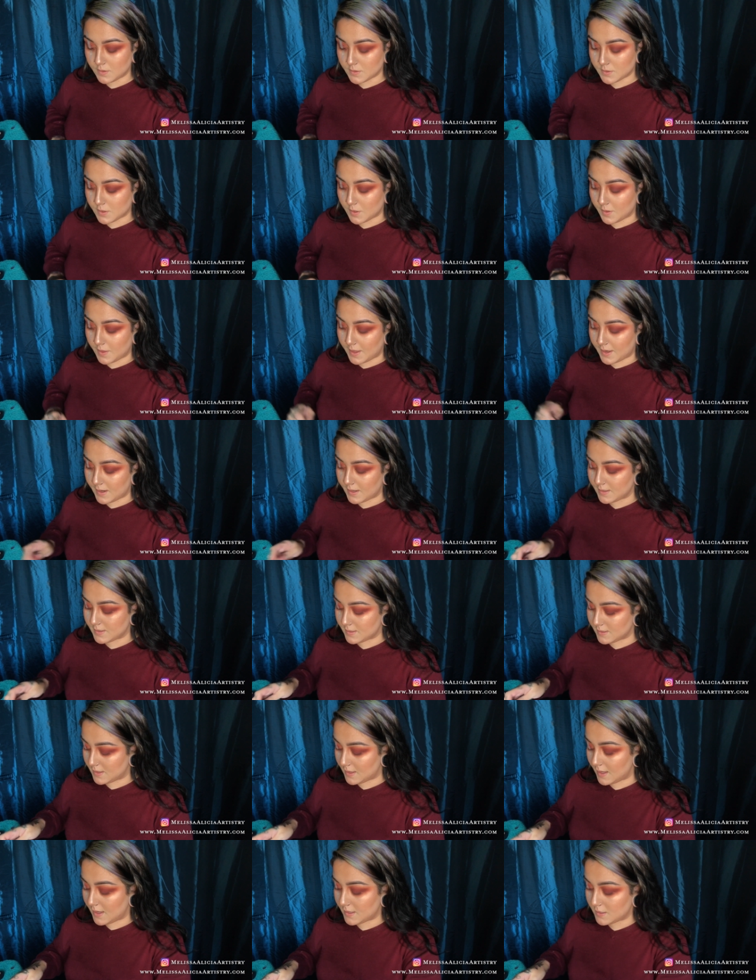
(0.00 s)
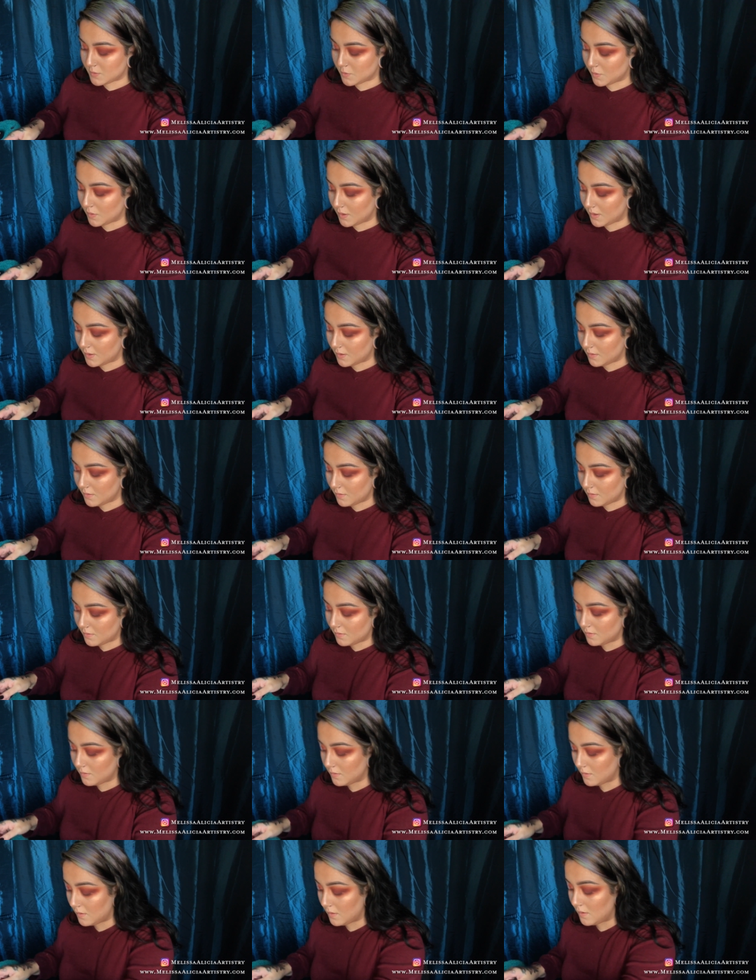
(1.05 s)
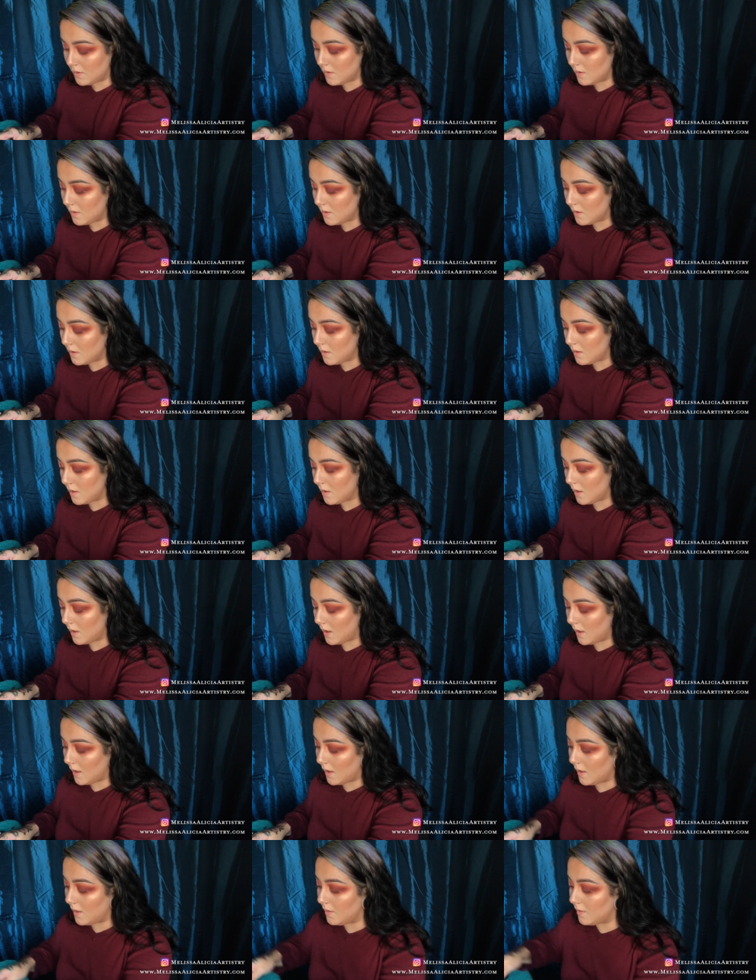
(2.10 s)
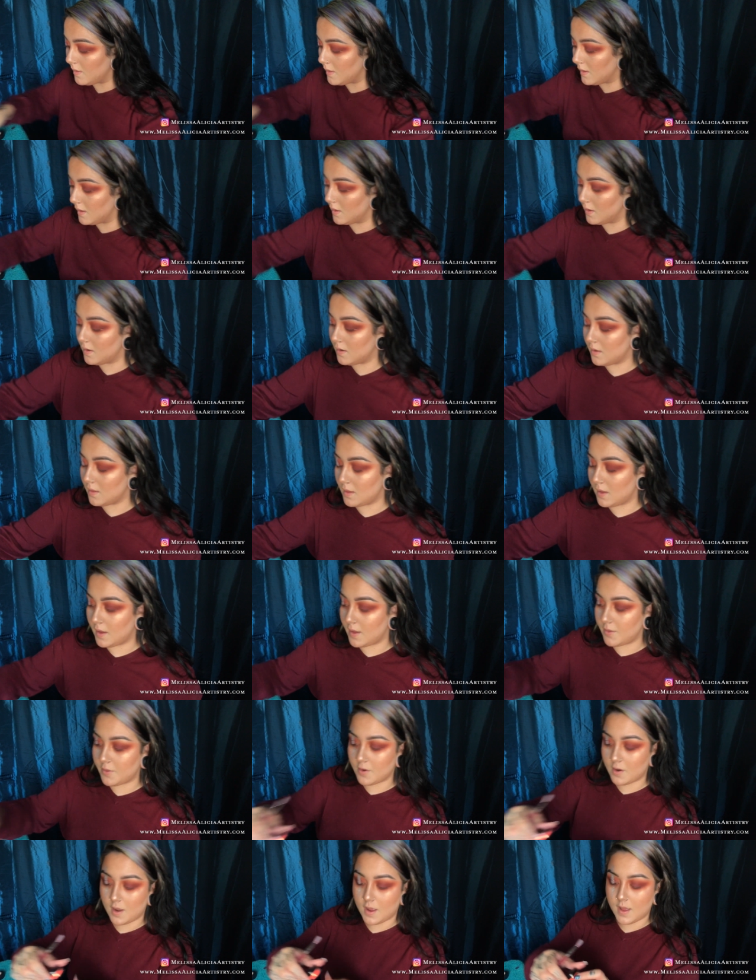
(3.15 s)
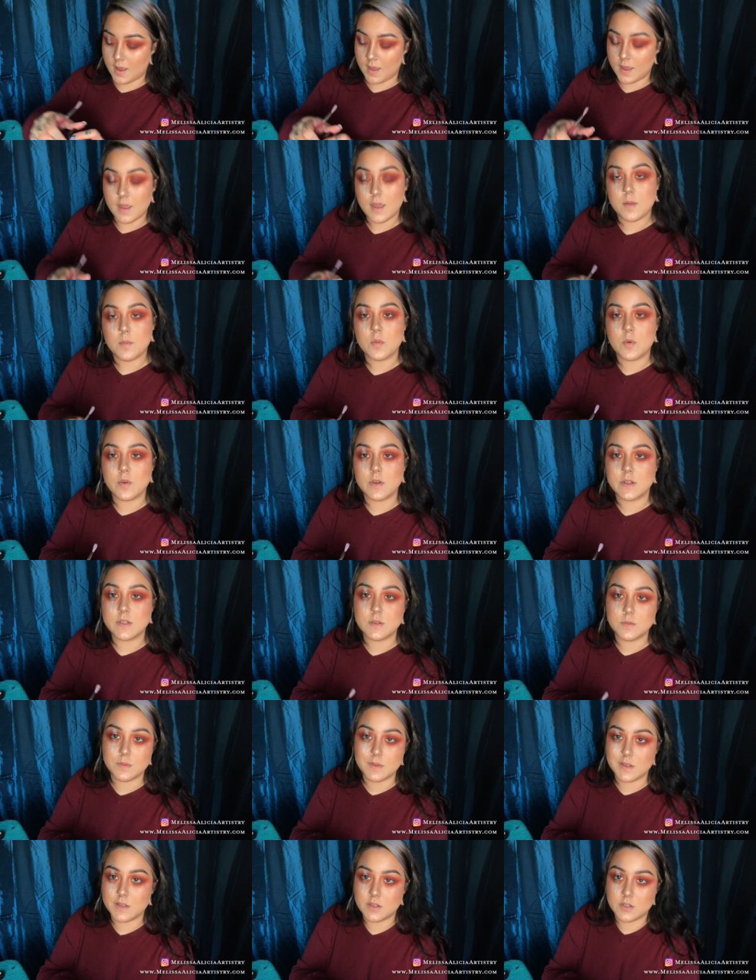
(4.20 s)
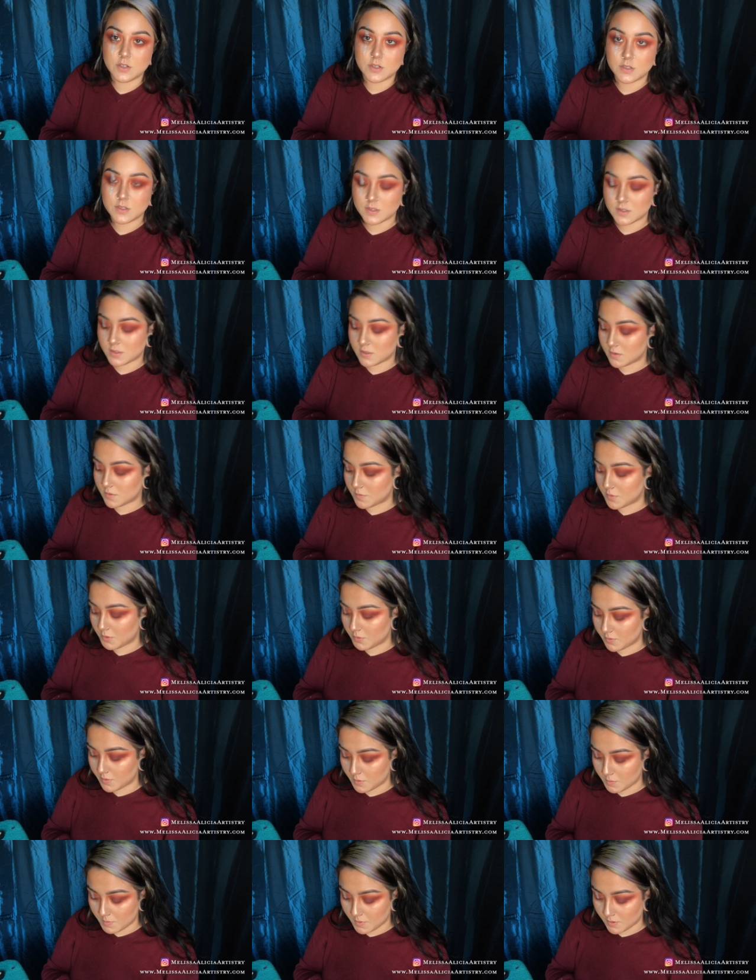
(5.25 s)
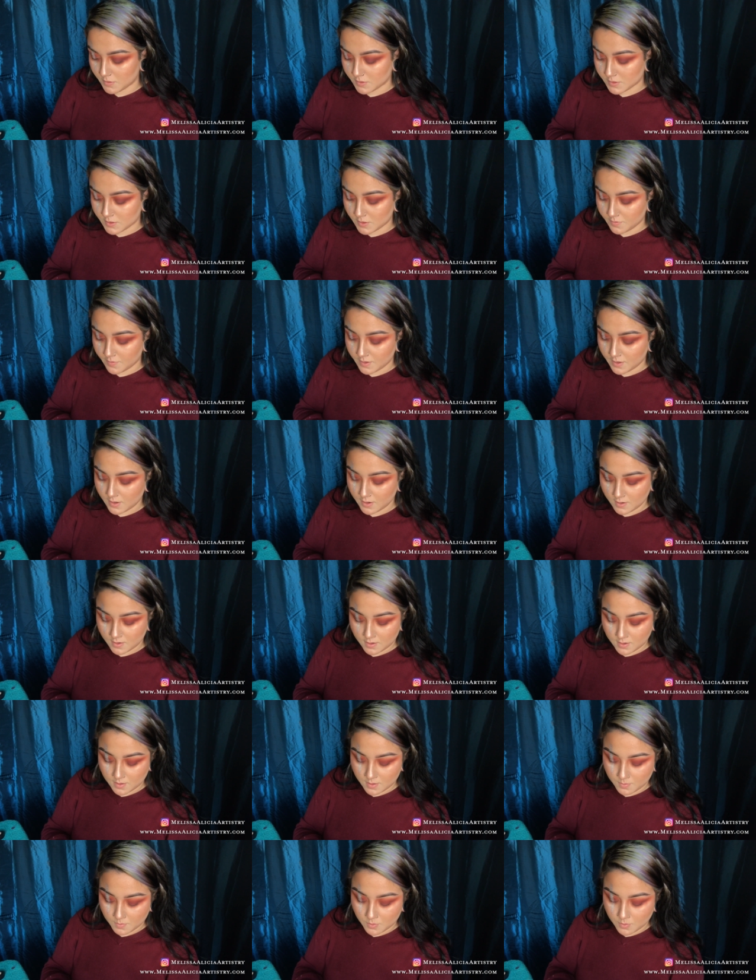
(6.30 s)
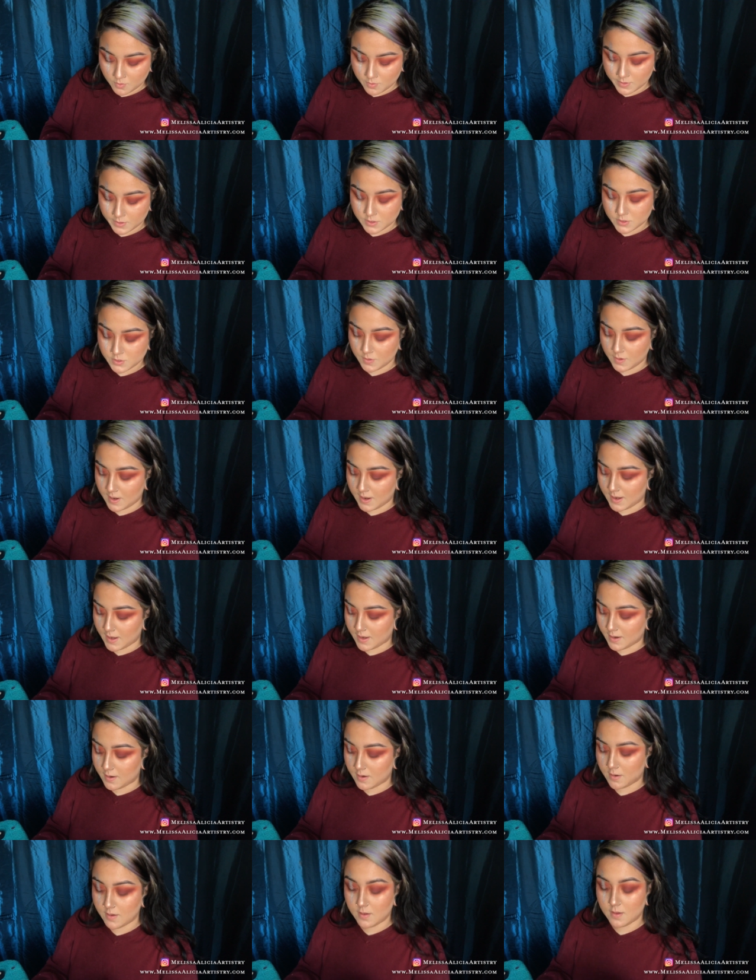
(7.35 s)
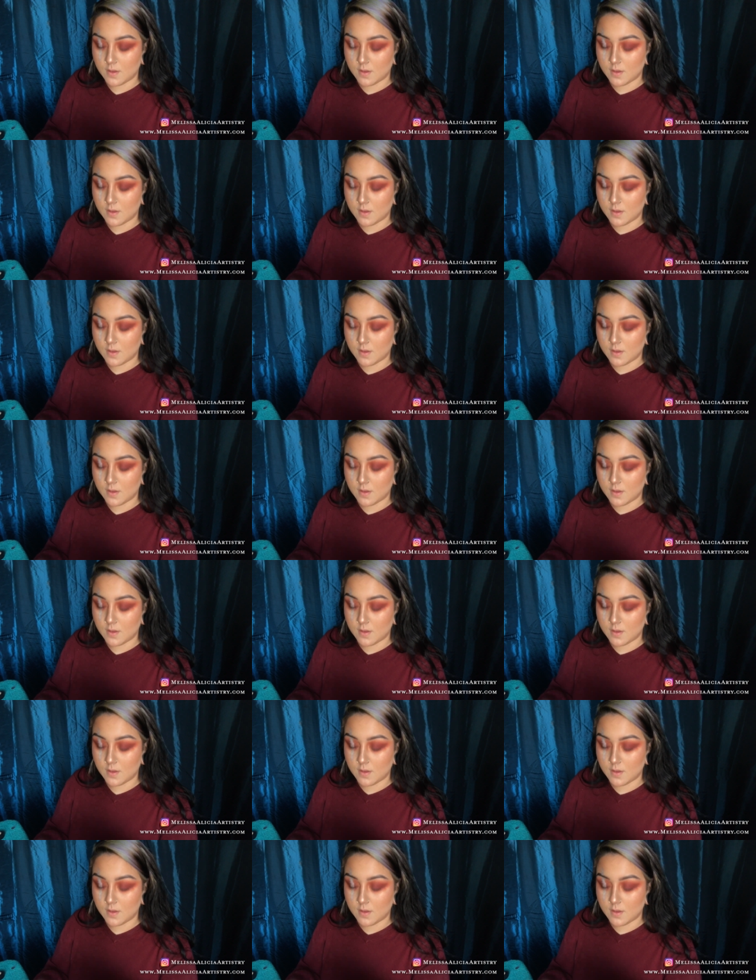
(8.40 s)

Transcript: So that is that one. And then the other eye, I'm going to be just doing the most over here. I'm going to add